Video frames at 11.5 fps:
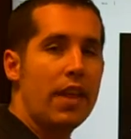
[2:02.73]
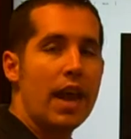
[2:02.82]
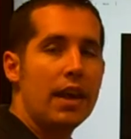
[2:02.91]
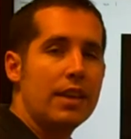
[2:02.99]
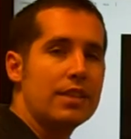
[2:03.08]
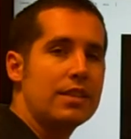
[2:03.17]

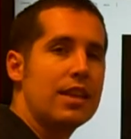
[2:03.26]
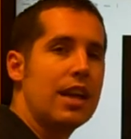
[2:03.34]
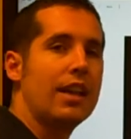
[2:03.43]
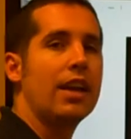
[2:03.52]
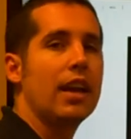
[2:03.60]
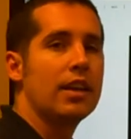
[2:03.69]
that is
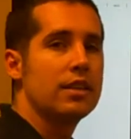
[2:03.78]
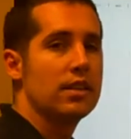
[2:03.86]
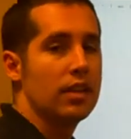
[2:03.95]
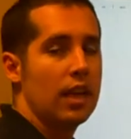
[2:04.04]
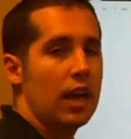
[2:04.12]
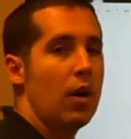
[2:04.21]
telling
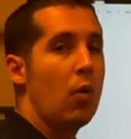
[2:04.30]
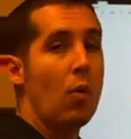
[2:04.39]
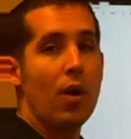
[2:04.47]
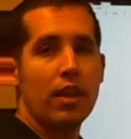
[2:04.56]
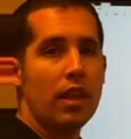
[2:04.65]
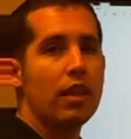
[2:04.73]
us,
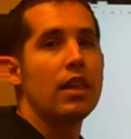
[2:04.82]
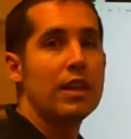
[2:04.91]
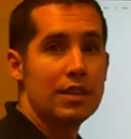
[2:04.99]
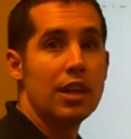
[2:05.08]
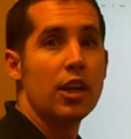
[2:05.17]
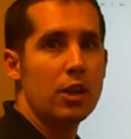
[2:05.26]
one of the
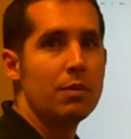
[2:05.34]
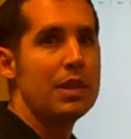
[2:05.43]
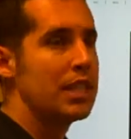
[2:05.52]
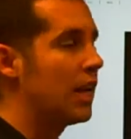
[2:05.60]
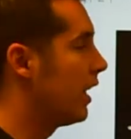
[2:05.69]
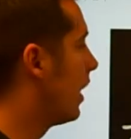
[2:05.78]
things that it could be
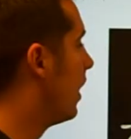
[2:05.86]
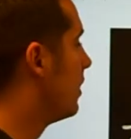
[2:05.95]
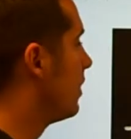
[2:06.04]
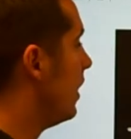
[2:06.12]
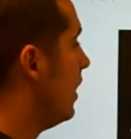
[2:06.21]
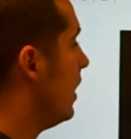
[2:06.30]
telling
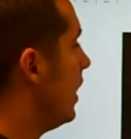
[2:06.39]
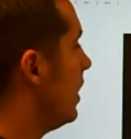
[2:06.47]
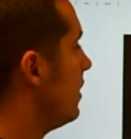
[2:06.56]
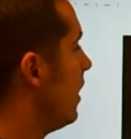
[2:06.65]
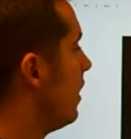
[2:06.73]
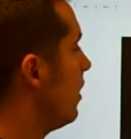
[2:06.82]
us,
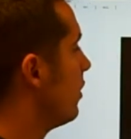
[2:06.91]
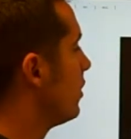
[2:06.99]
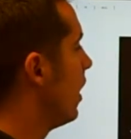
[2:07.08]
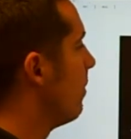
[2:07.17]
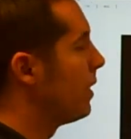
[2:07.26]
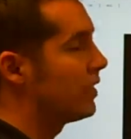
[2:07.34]
is that
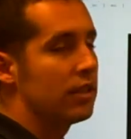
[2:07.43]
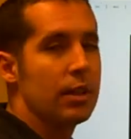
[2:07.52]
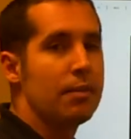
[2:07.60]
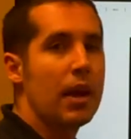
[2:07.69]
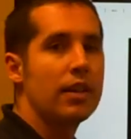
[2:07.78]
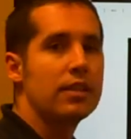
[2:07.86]
there's a muscle
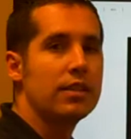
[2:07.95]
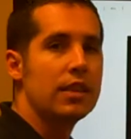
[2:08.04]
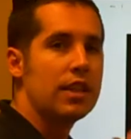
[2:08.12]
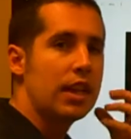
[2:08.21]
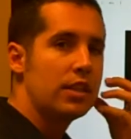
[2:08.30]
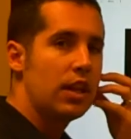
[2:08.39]
imbalance,
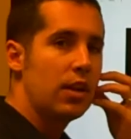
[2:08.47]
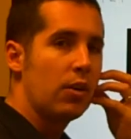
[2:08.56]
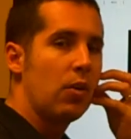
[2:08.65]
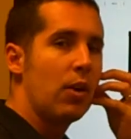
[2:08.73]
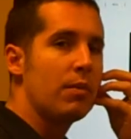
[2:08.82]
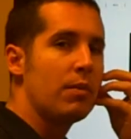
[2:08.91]
that
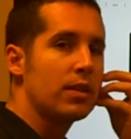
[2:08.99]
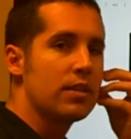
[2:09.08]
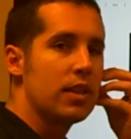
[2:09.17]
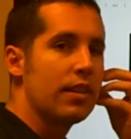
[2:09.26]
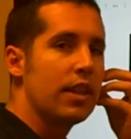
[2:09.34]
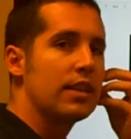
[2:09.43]
pterygoid
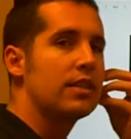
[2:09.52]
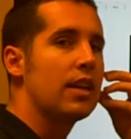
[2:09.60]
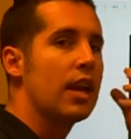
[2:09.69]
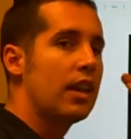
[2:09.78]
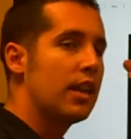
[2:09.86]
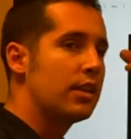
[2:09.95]
muscle on that
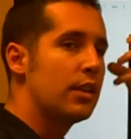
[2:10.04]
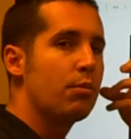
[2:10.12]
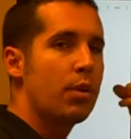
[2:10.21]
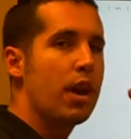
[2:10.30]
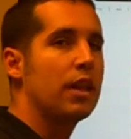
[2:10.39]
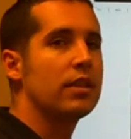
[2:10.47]
side and that
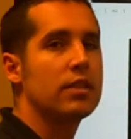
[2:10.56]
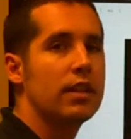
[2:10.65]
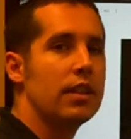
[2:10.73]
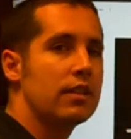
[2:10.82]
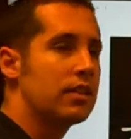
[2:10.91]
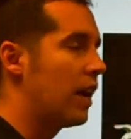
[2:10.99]
temporalis on
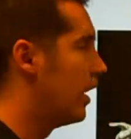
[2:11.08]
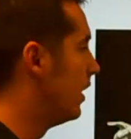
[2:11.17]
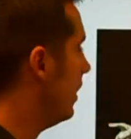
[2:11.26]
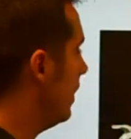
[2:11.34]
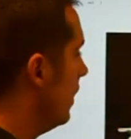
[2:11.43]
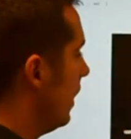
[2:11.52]
that side
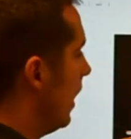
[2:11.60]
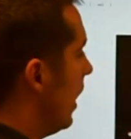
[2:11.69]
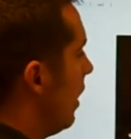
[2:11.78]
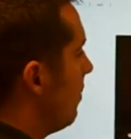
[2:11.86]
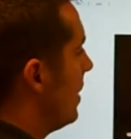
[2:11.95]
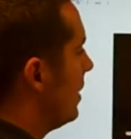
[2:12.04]

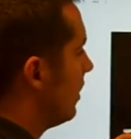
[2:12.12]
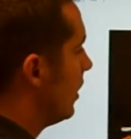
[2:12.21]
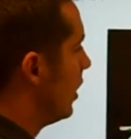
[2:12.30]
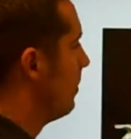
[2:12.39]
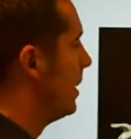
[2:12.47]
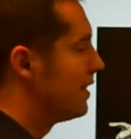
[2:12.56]
is a
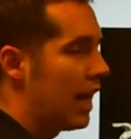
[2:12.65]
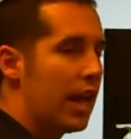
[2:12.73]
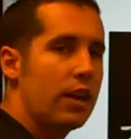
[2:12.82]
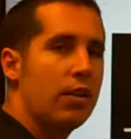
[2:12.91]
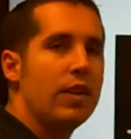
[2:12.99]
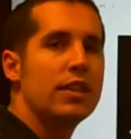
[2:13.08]
little bit
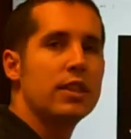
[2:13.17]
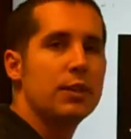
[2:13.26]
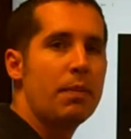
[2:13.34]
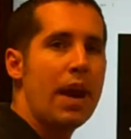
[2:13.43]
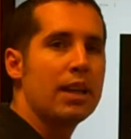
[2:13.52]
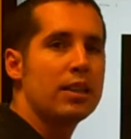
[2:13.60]
tighter and in
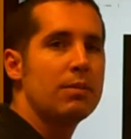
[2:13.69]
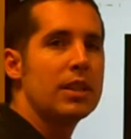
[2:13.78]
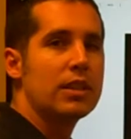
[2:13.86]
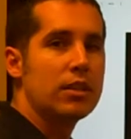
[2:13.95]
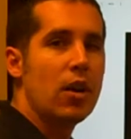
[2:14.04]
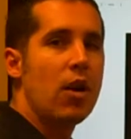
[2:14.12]
spasm, and
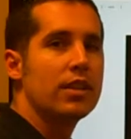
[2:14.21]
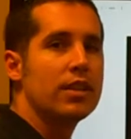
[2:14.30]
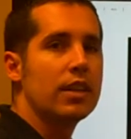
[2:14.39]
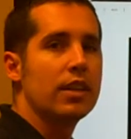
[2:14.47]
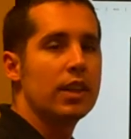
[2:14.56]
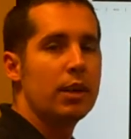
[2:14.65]
is
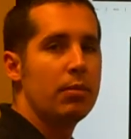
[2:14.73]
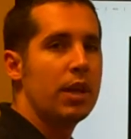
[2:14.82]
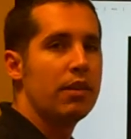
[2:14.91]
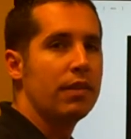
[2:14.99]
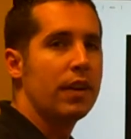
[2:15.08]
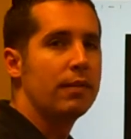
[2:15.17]
causing a little bit
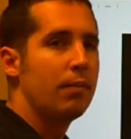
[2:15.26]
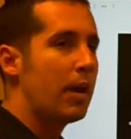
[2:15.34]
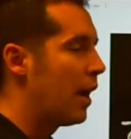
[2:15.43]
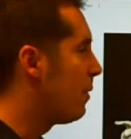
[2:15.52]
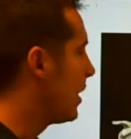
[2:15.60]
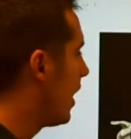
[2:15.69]
of a
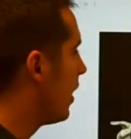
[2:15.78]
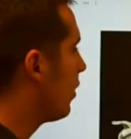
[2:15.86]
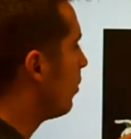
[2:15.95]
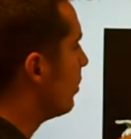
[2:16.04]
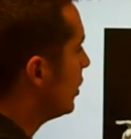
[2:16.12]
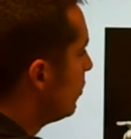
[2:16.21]

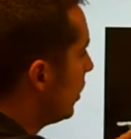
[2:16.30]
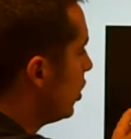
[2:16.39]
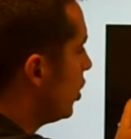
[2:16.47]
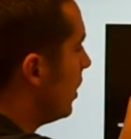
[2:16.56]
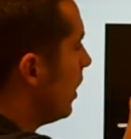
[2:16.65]
biomechanical restriction